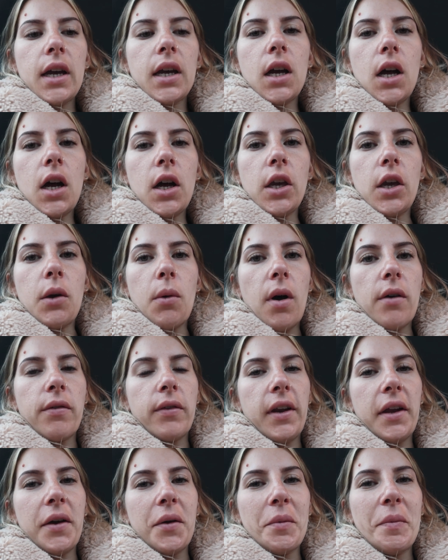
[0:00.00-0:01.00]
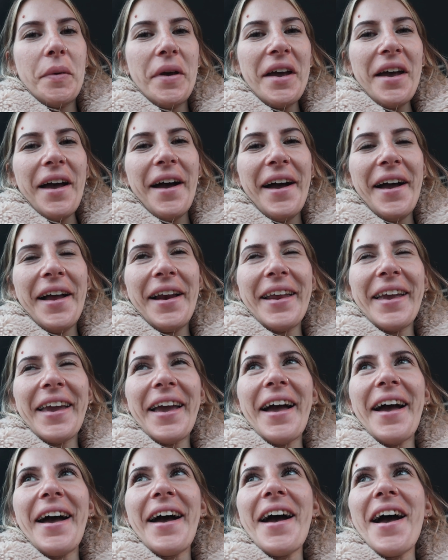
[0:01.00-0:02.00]
I cut you off a little bit
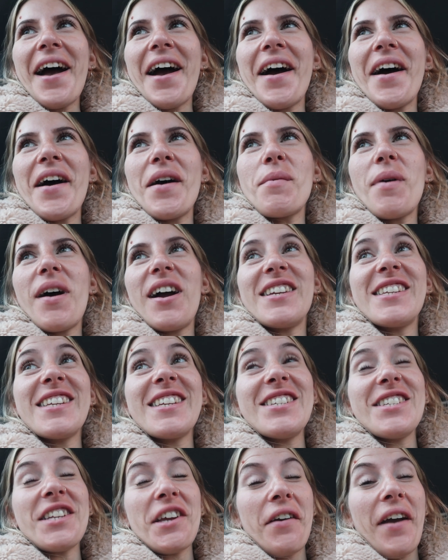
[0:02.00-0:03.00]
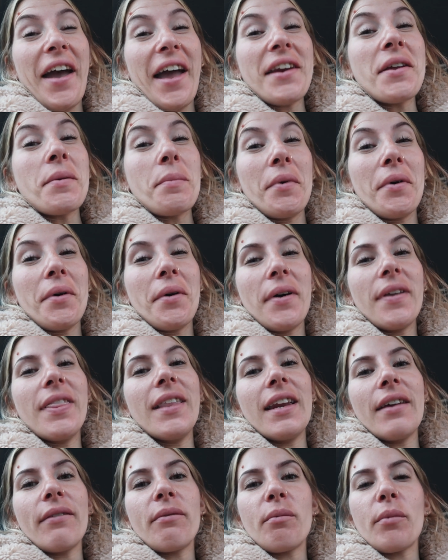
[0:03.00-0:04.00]
earlier. I didn't do it anymore in
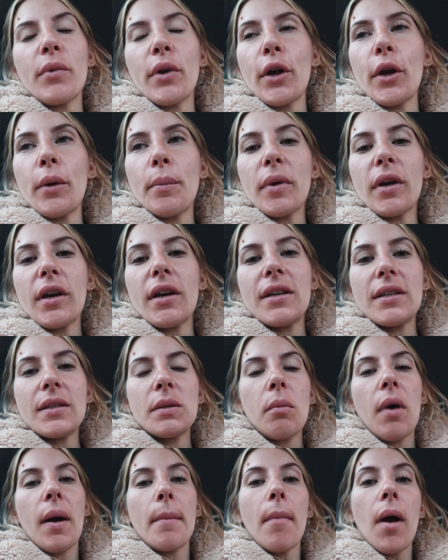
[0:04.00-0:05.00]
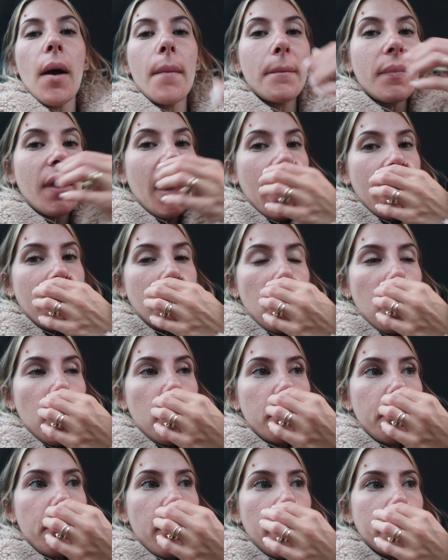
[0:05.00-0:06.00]
the living room because my mum came
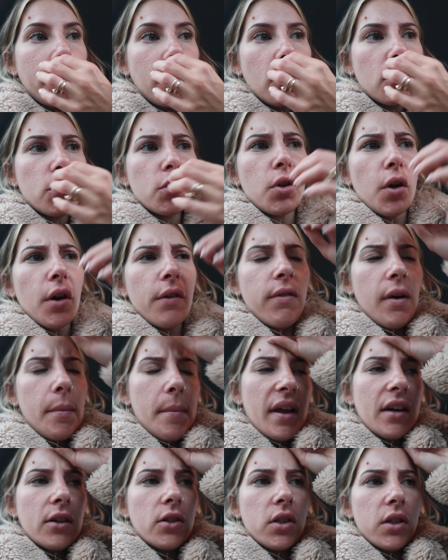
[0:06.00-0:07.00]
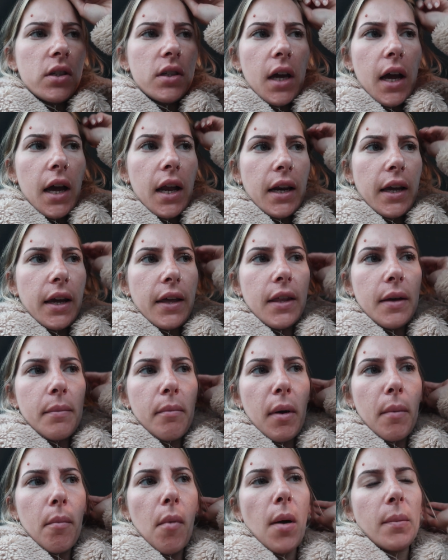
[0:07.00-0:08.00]
over. I'm not sure if I mentioned earlier that
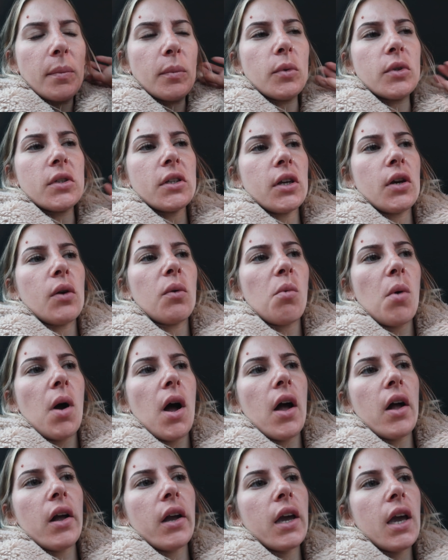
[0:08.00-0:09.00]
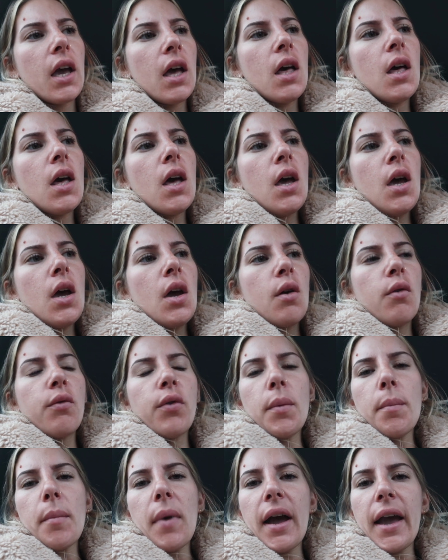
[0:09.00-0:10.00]
my mum was going to work
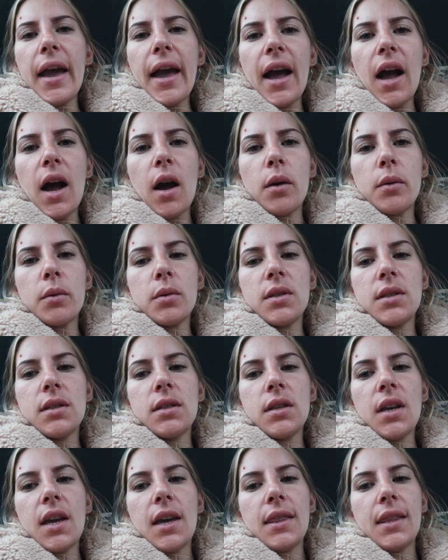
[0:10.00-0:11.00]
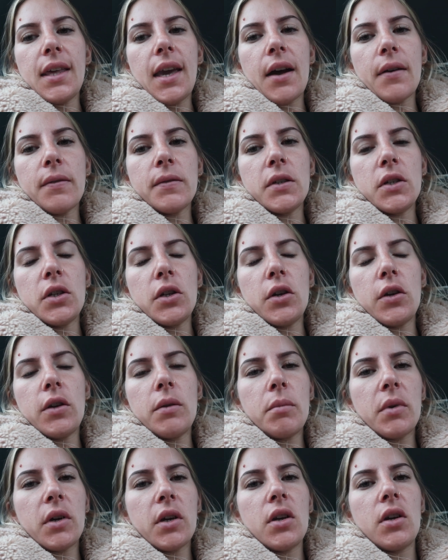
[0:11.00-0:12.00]
from my house in the
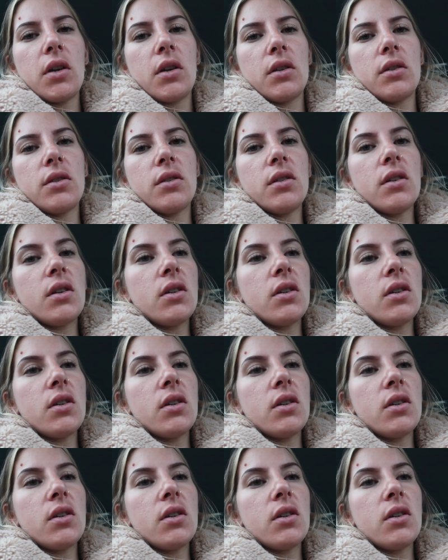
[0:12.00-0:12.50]
afternoon because